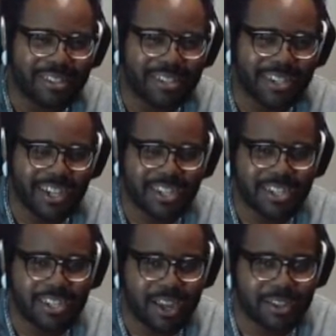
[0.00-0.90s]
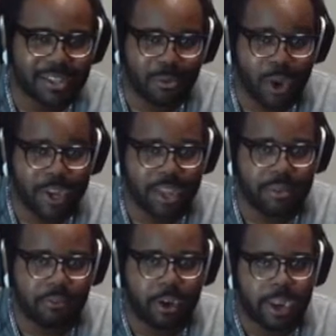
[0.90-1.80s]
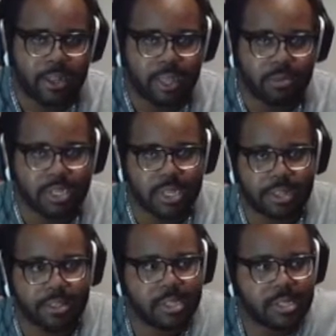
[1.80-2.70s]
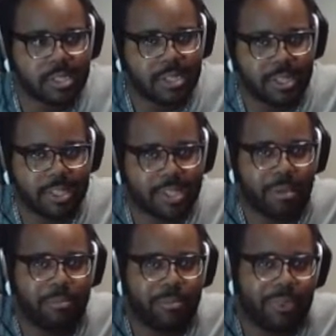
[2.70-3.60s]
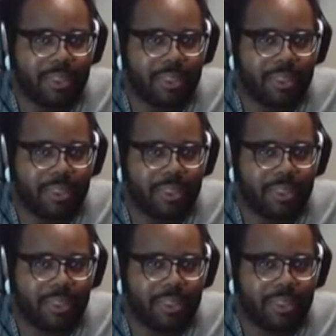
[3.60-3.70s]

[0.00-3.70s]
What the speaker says: 6th run I've ever had that was deathless in this game.